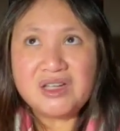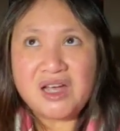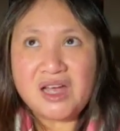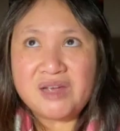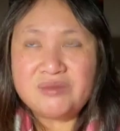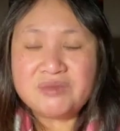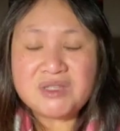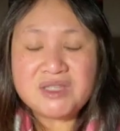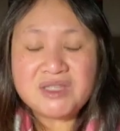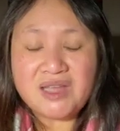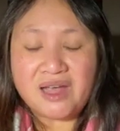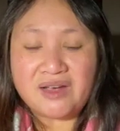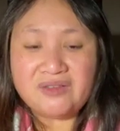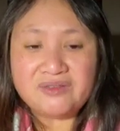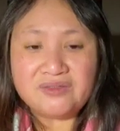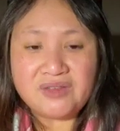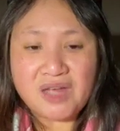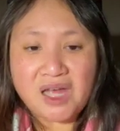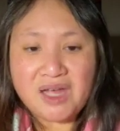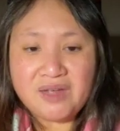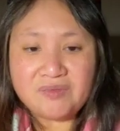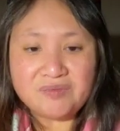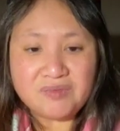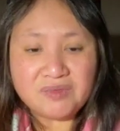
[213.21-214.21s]
stuff
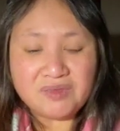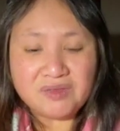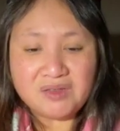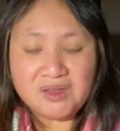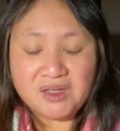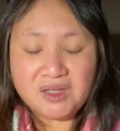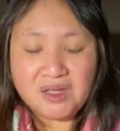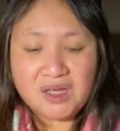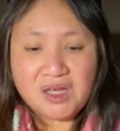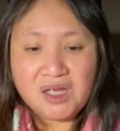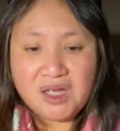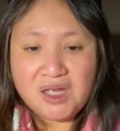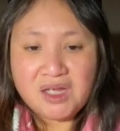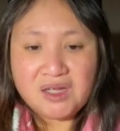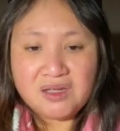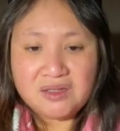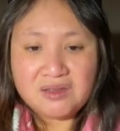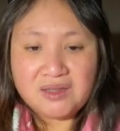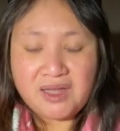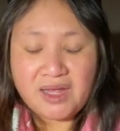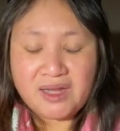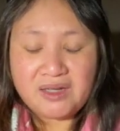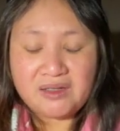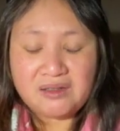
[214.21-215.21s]

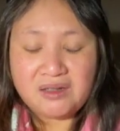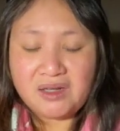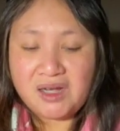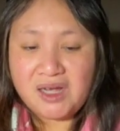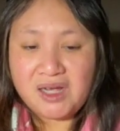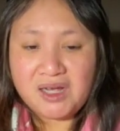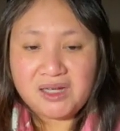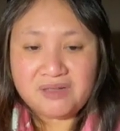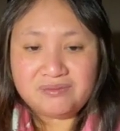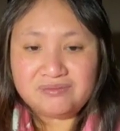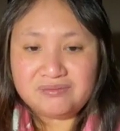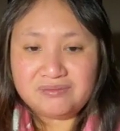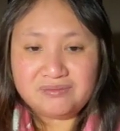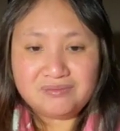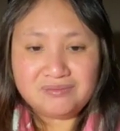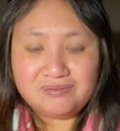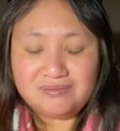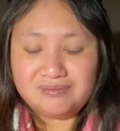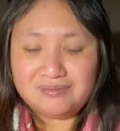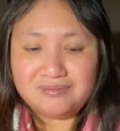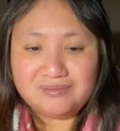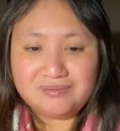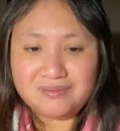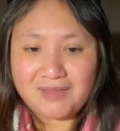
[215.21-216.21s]
than
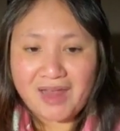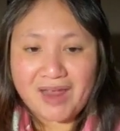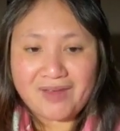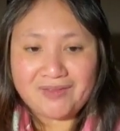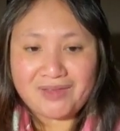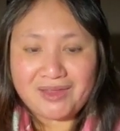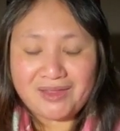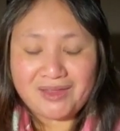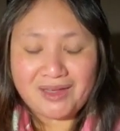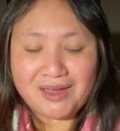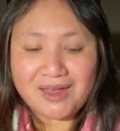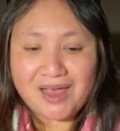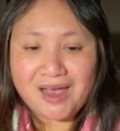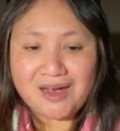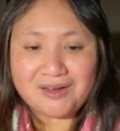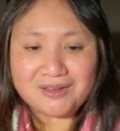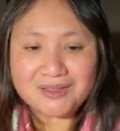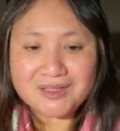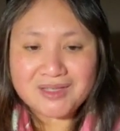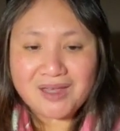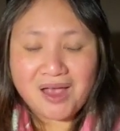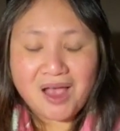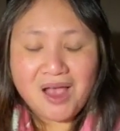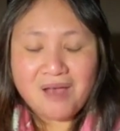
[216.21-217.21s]
everything
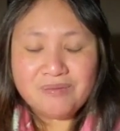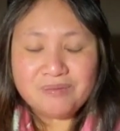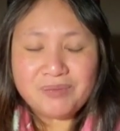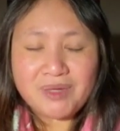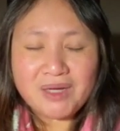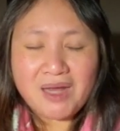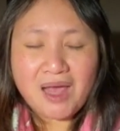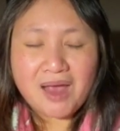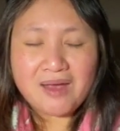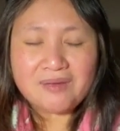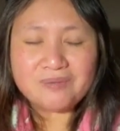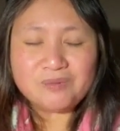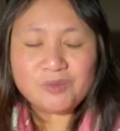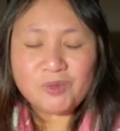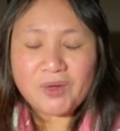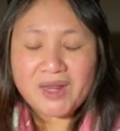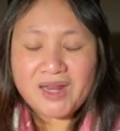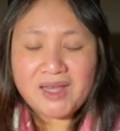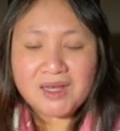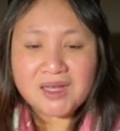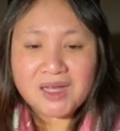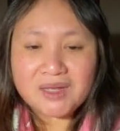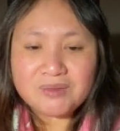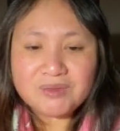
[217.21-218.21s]
else. But when
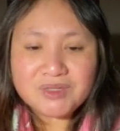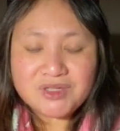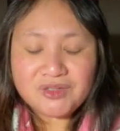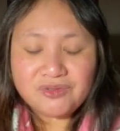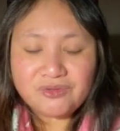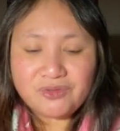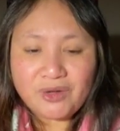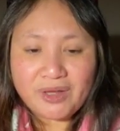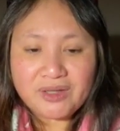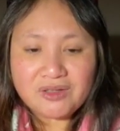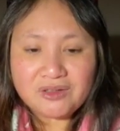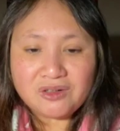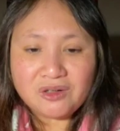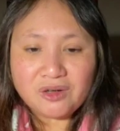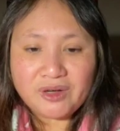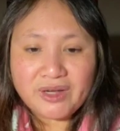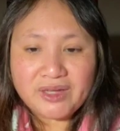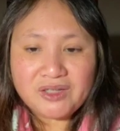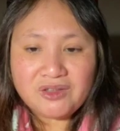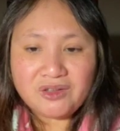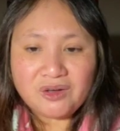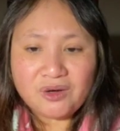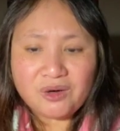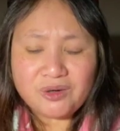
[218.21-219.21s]
it comes to Frank
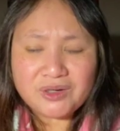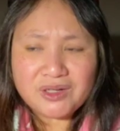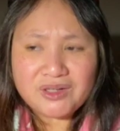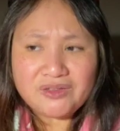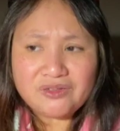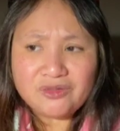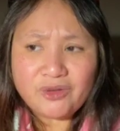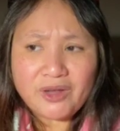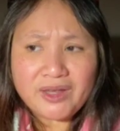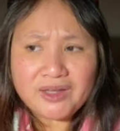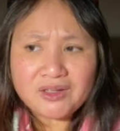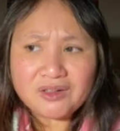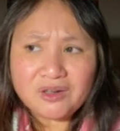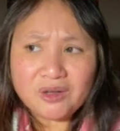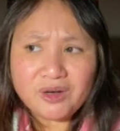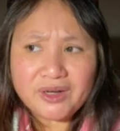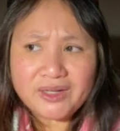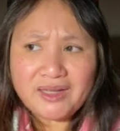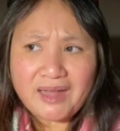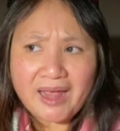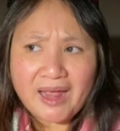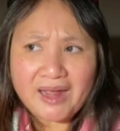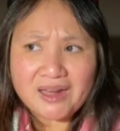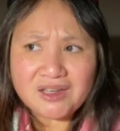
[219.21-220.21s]
Lloyd, the only Frank Lloyd
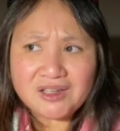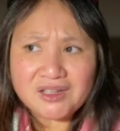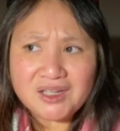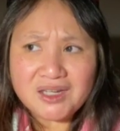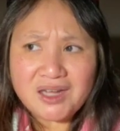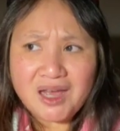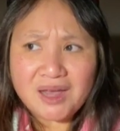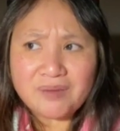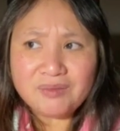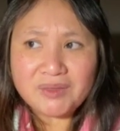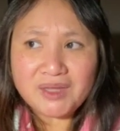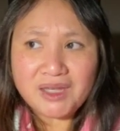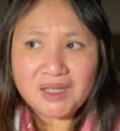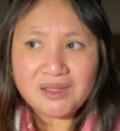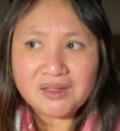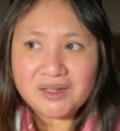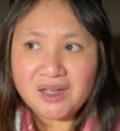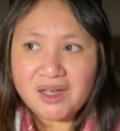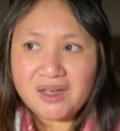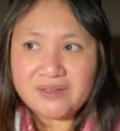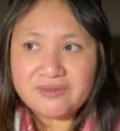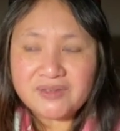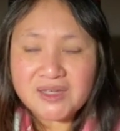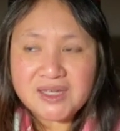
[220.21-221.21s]
that I could think
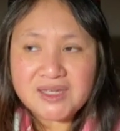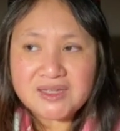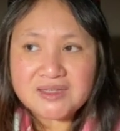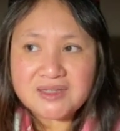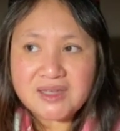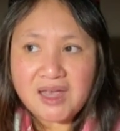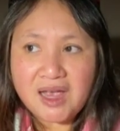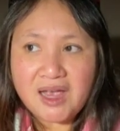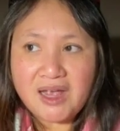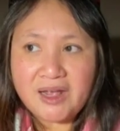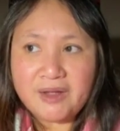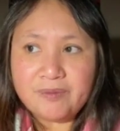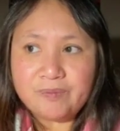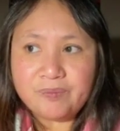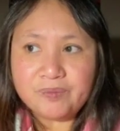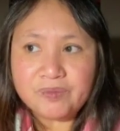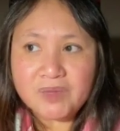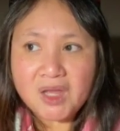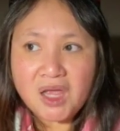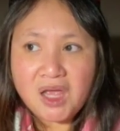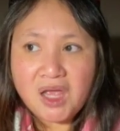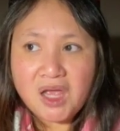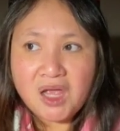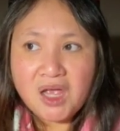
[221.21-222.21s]
of is
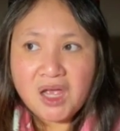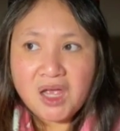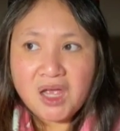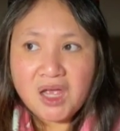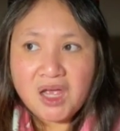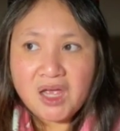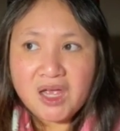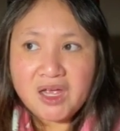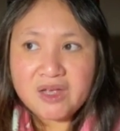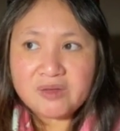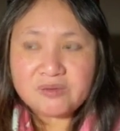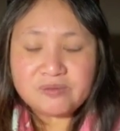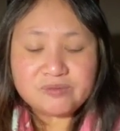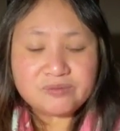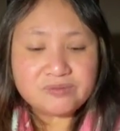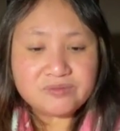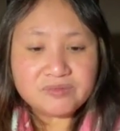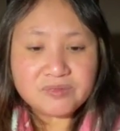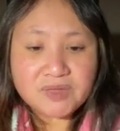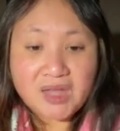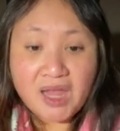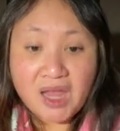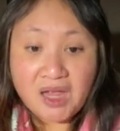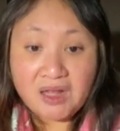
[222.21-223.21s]

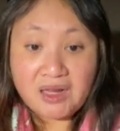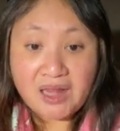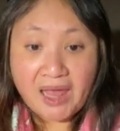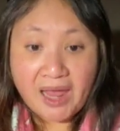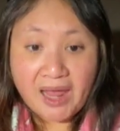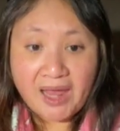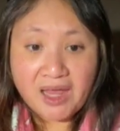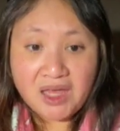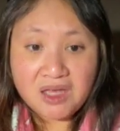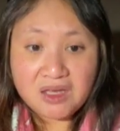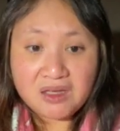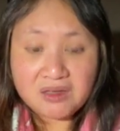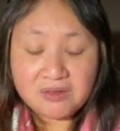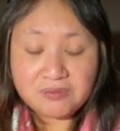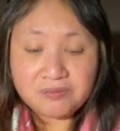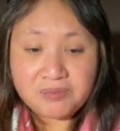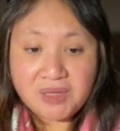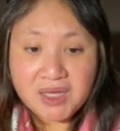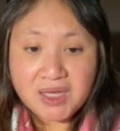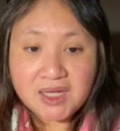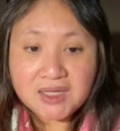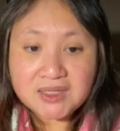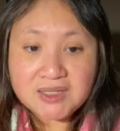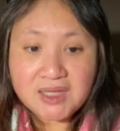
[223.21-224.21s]
LA,
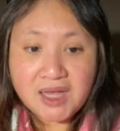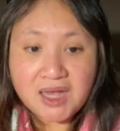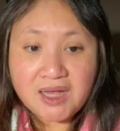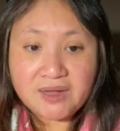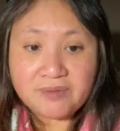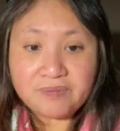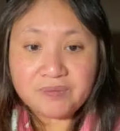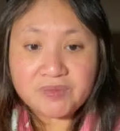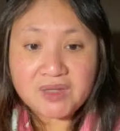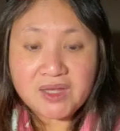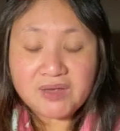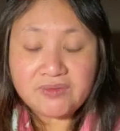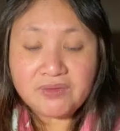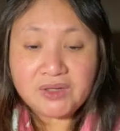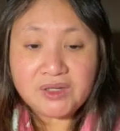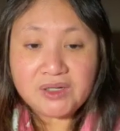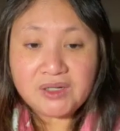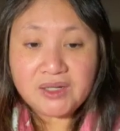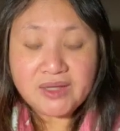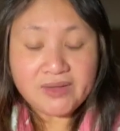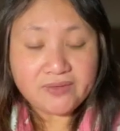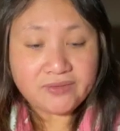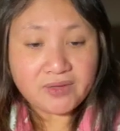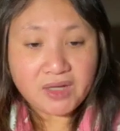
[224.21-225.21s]
because if you
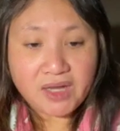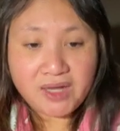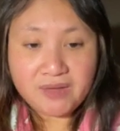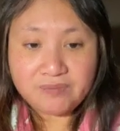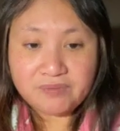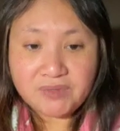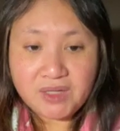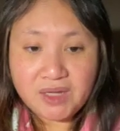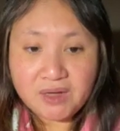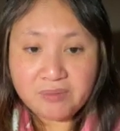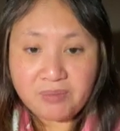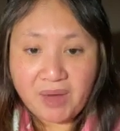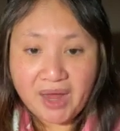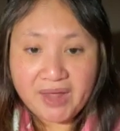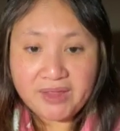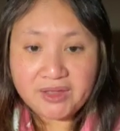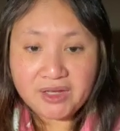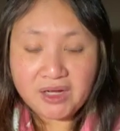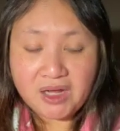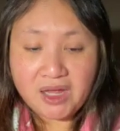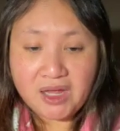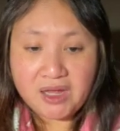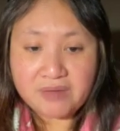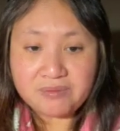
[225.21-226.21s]
live nearby
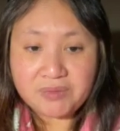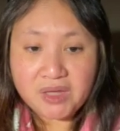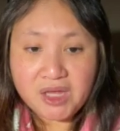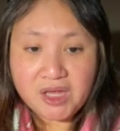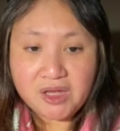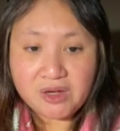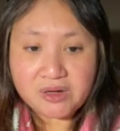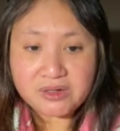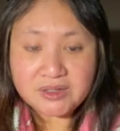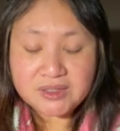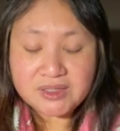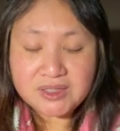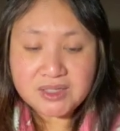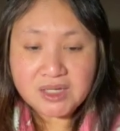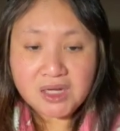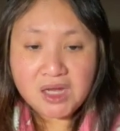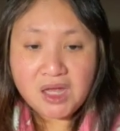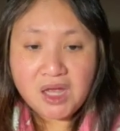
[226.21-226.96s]
the hills,